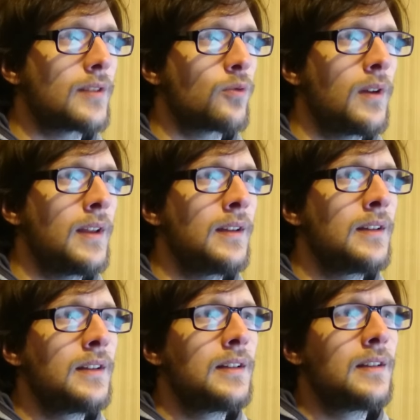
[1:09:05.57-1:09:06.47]
as well,
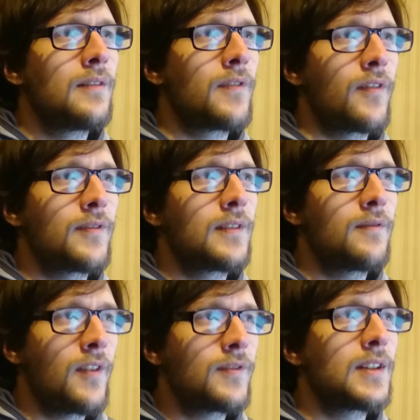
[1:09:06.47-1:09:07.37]
15,
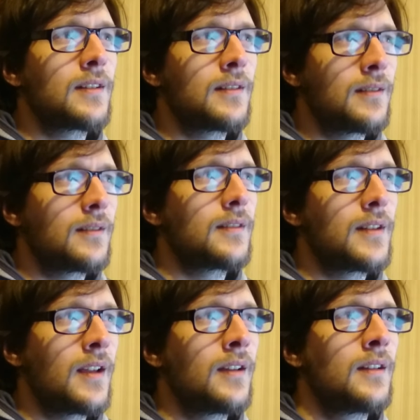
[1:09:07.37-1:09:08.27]
15
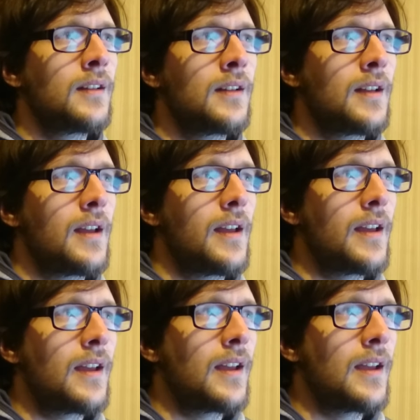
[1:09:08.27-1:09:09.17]
yeah.
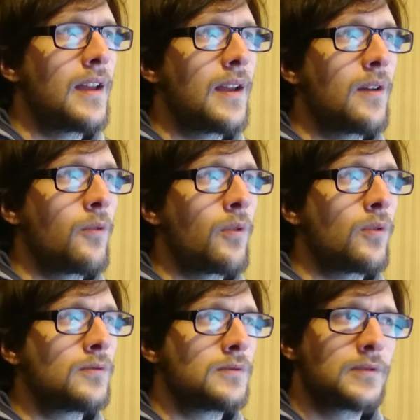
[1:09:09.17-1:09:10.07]
Uh, we
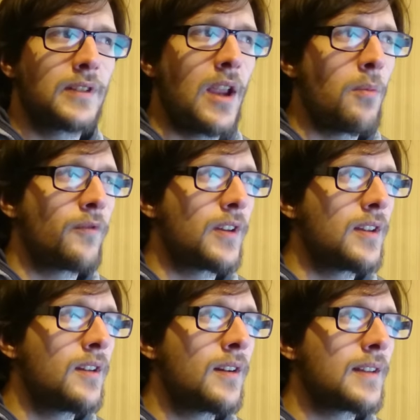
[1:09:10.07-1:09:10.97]
won game of the
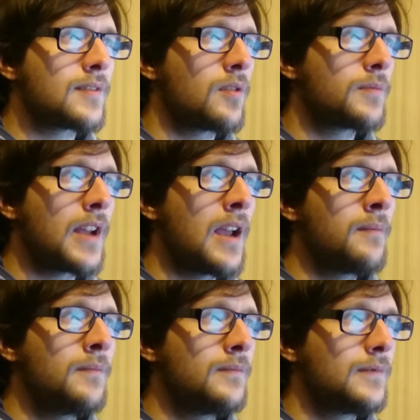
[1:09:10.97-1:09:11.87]
year at some
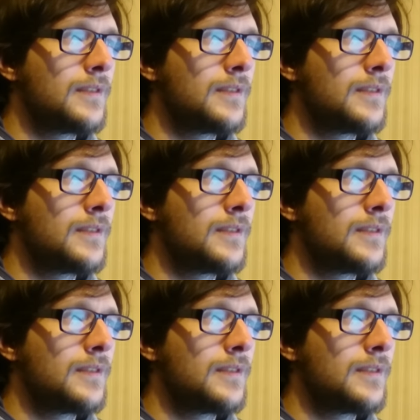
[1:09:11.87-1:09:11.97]
time,